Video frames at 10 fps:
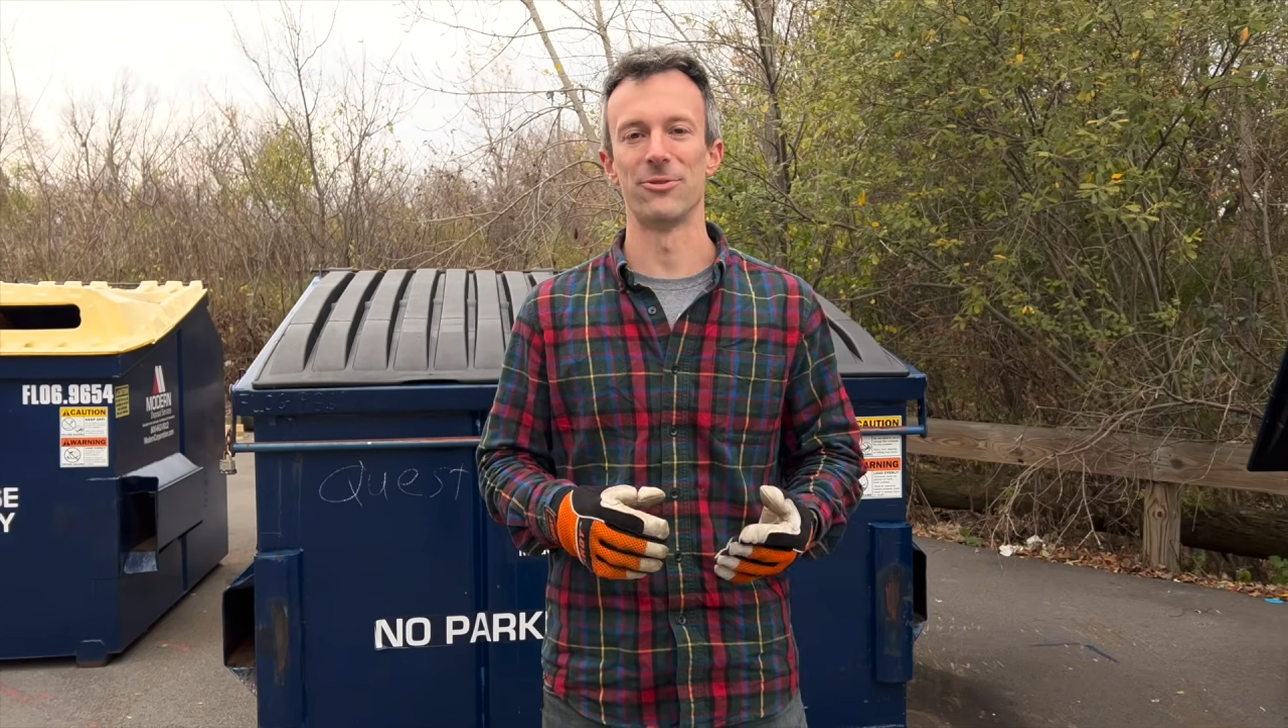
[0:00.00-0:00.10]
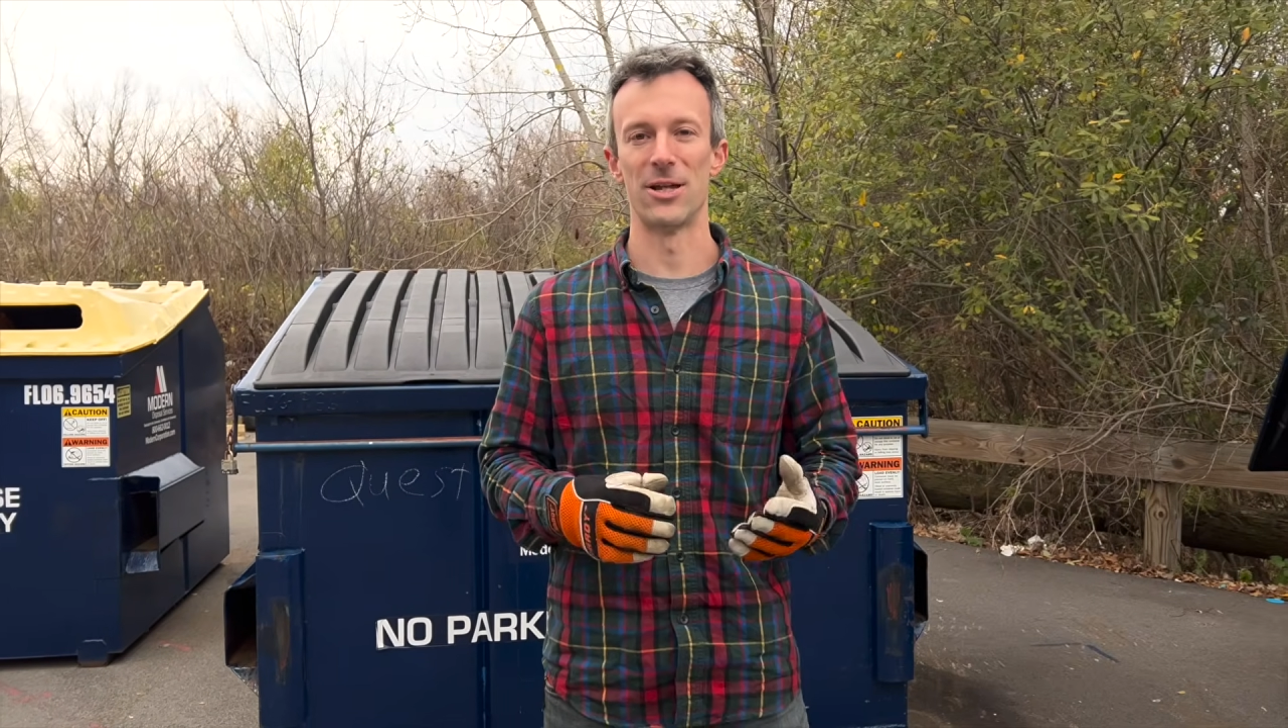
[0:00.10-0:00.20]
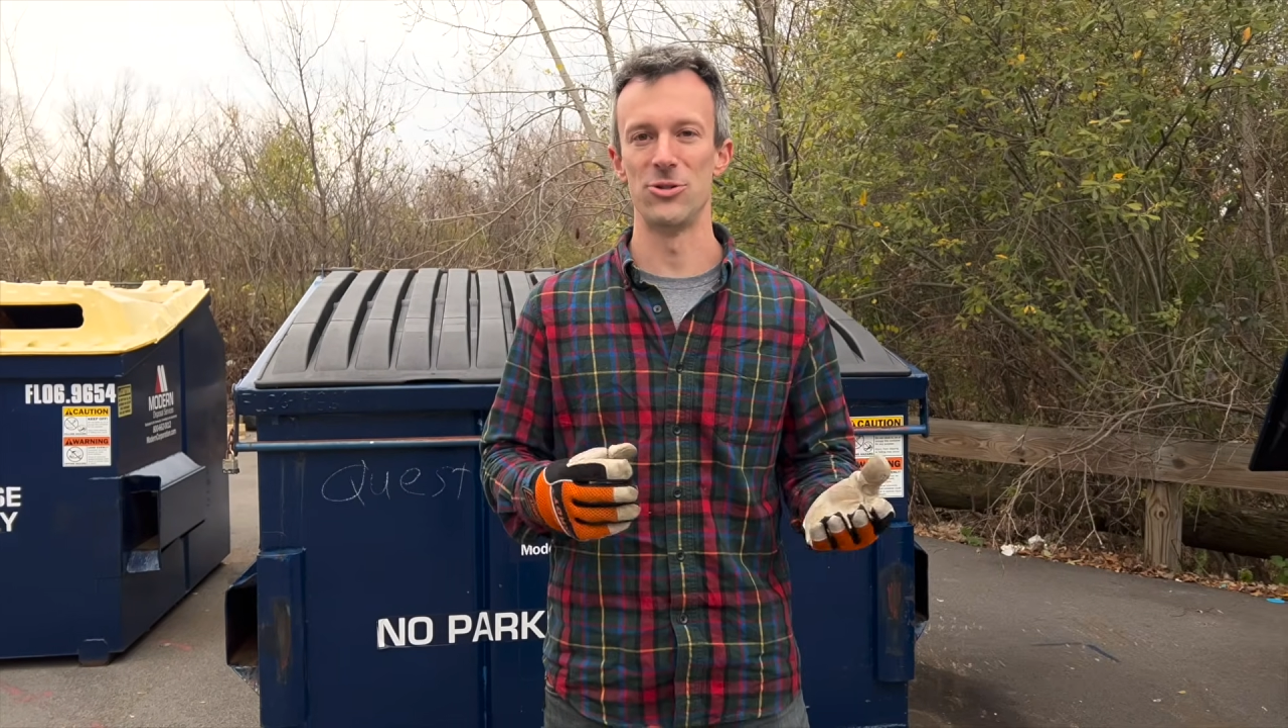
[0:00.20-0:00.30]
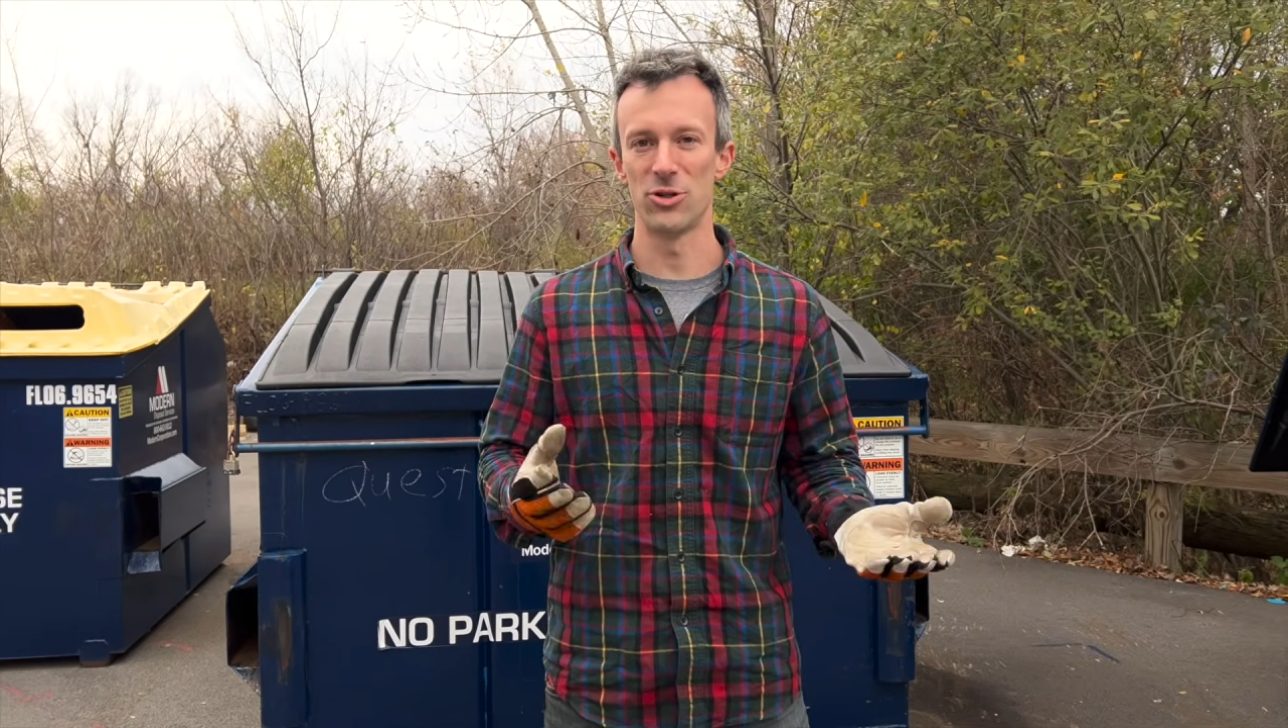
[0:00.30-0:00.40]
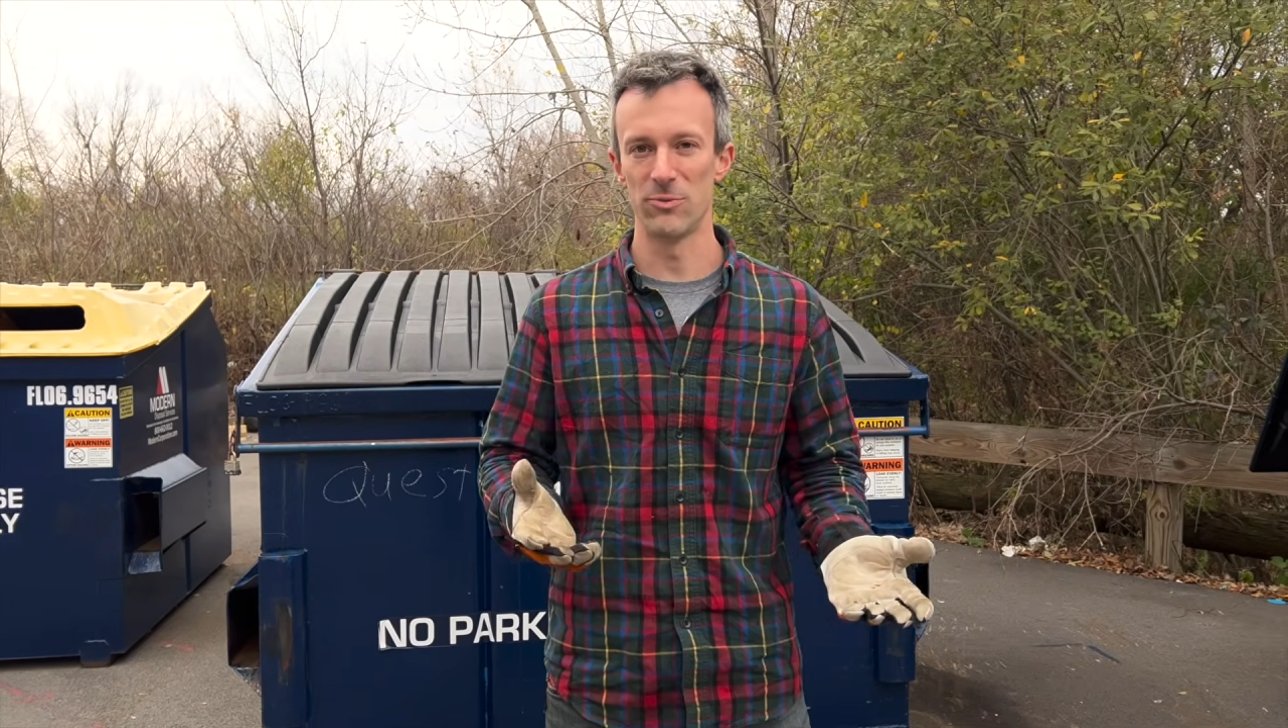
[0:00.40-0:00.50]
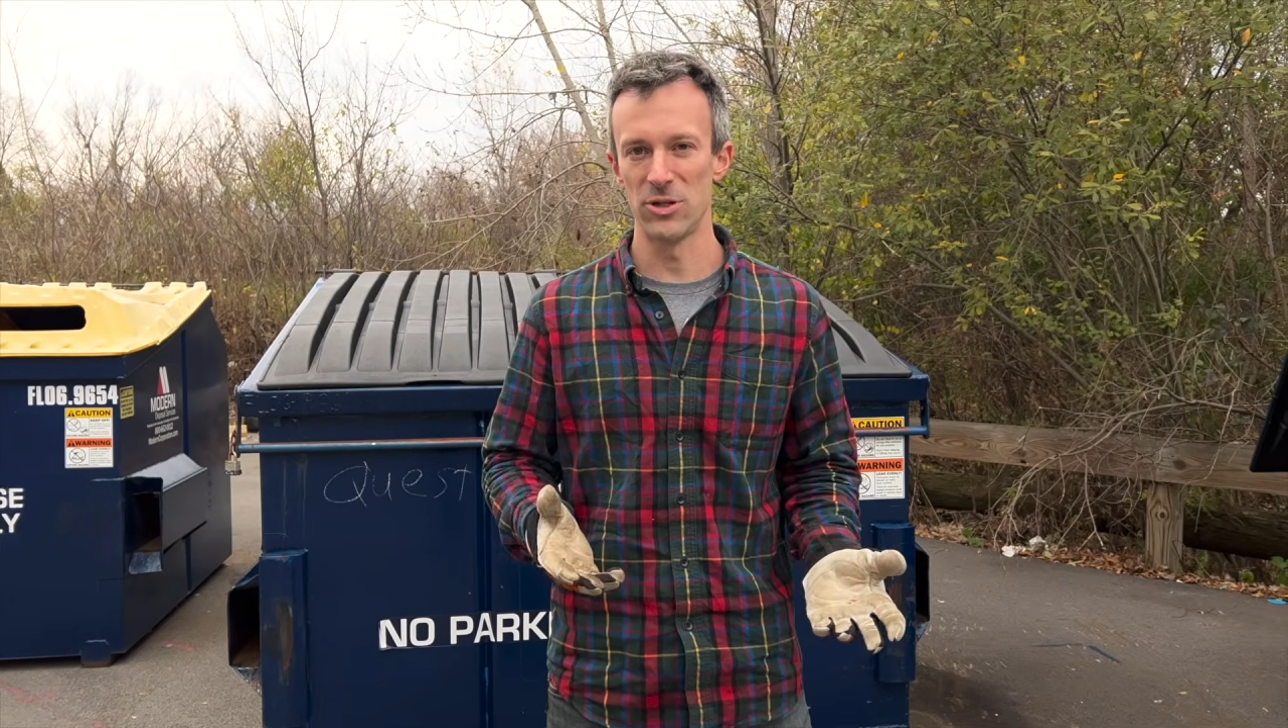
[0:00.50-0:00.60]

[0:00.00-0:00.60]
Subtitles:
then you can